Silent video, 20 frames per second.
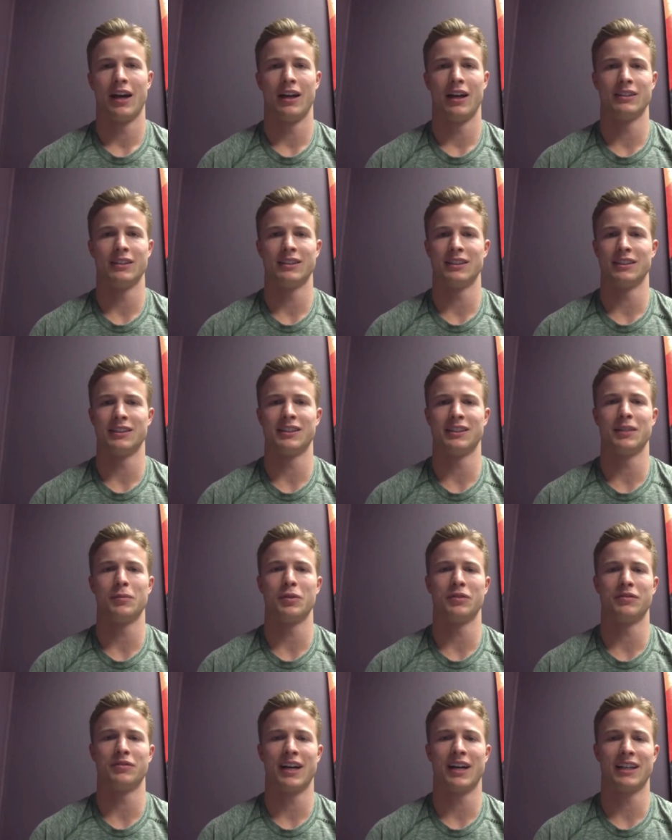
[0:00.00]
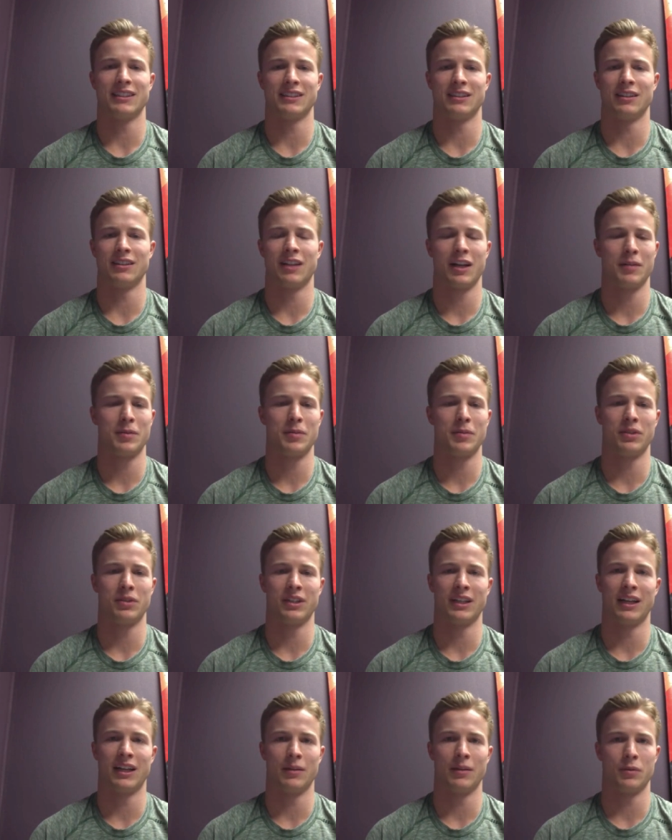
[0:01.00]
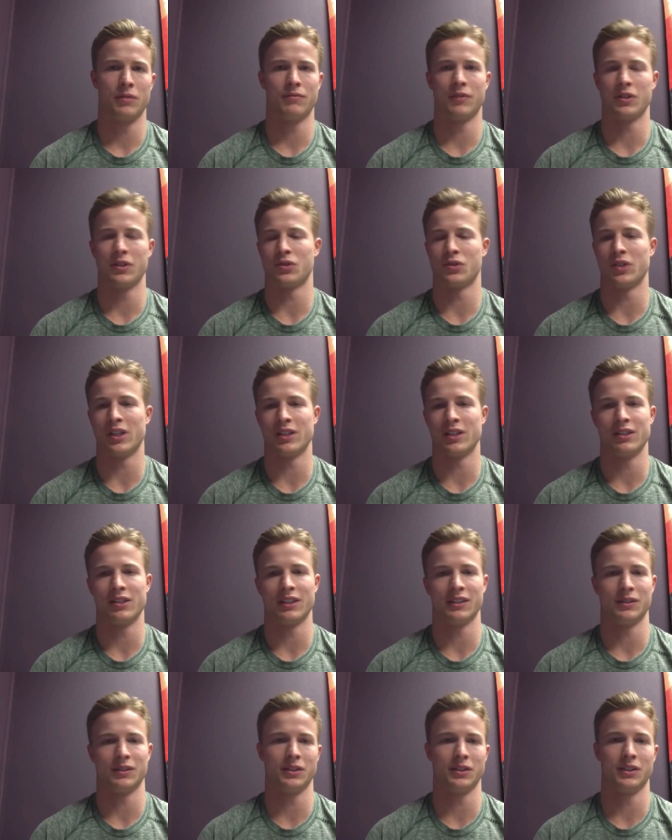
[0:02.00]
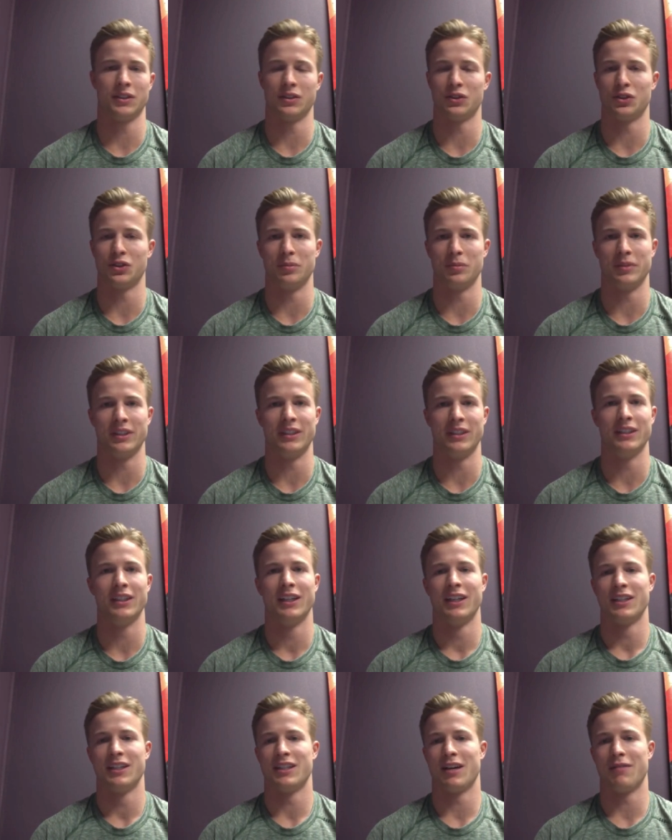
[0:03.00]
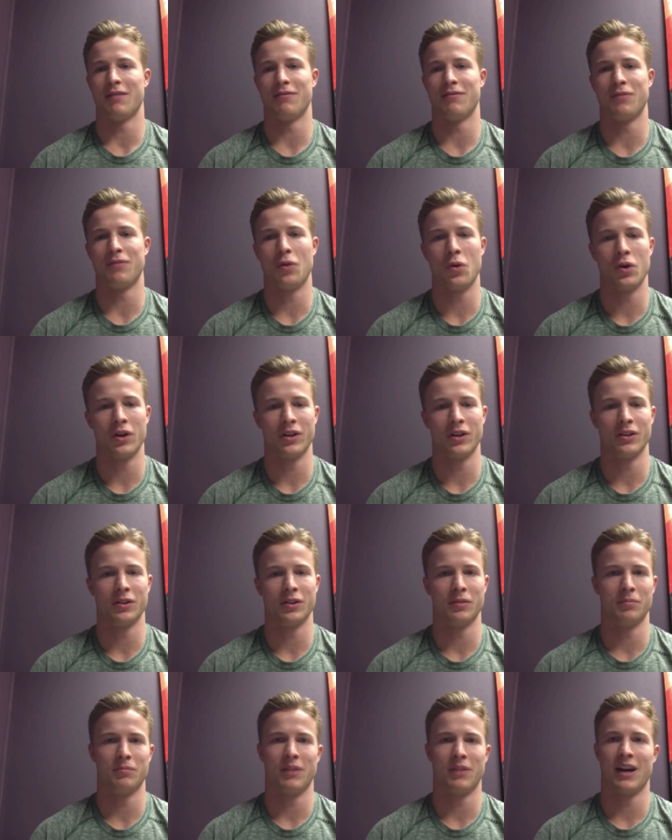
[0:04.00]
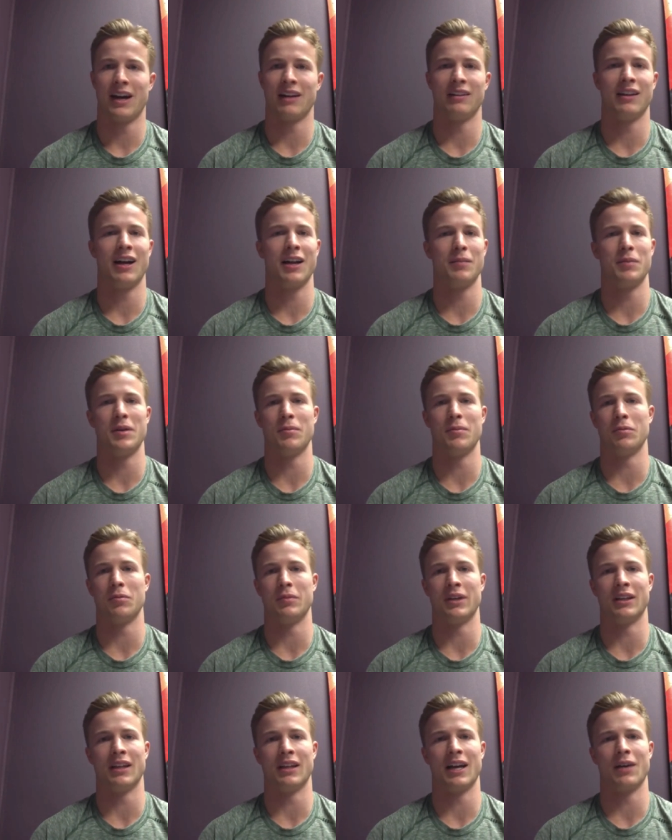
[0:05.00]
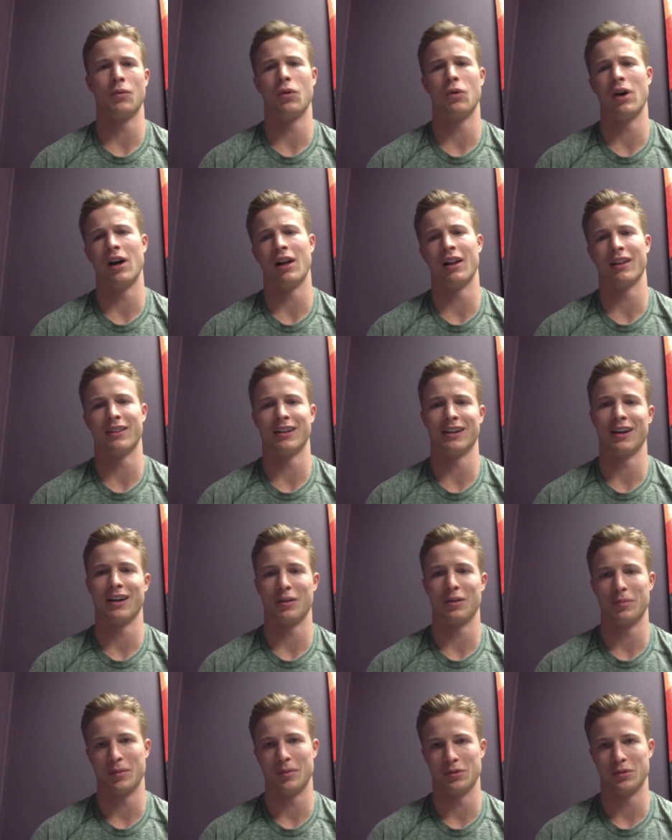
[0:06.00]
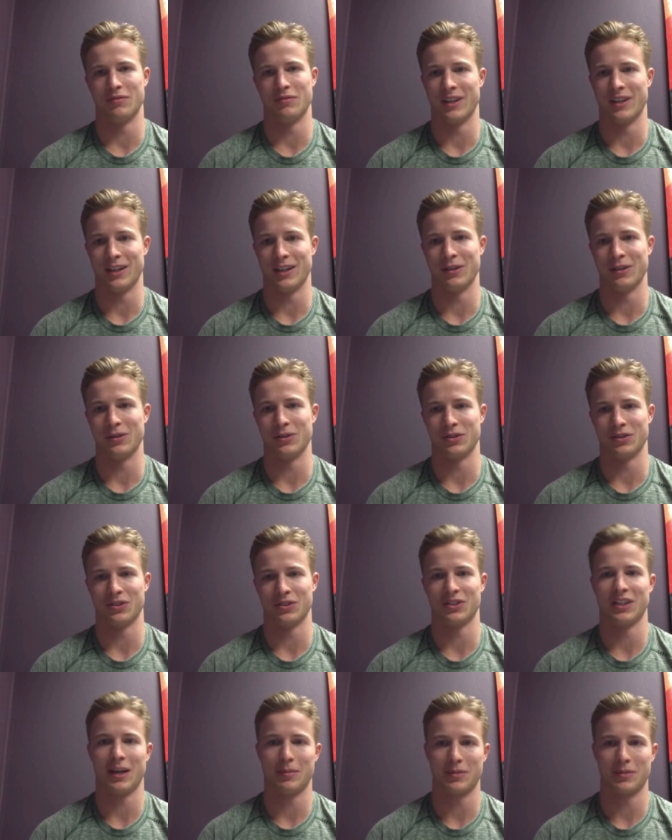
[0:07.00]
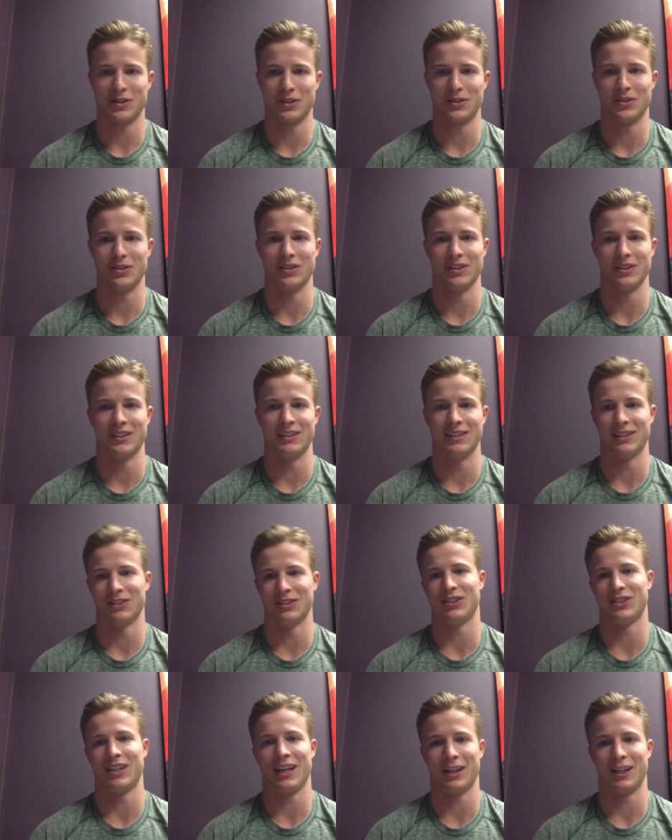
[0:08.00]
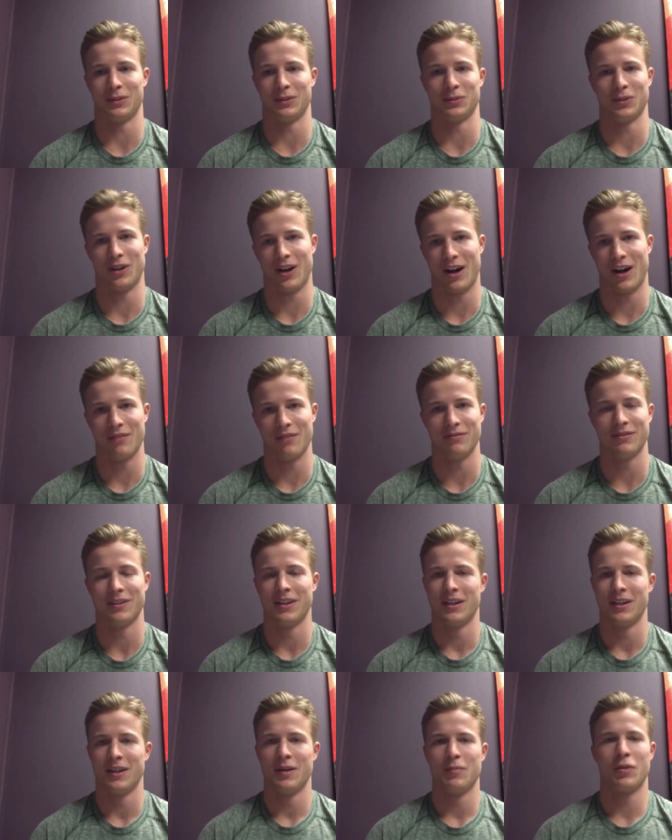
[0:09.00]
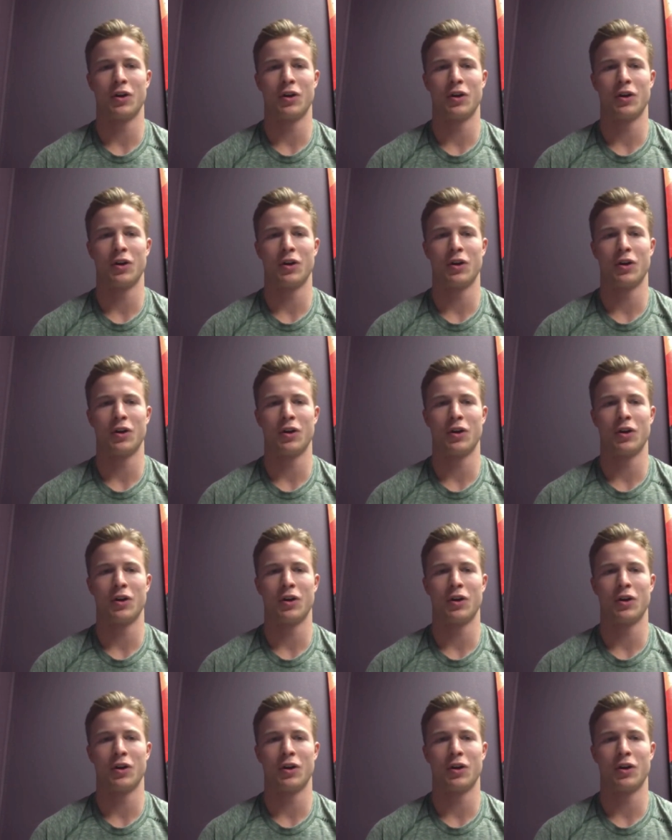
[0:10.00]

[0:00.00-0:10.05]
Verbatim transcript: And it's in a similar facet, and a lot of people can end up with frustration as, oh, it should be top forty, or I had a lot of people being like, well, I think other people's videos are skeptical and their standards were off.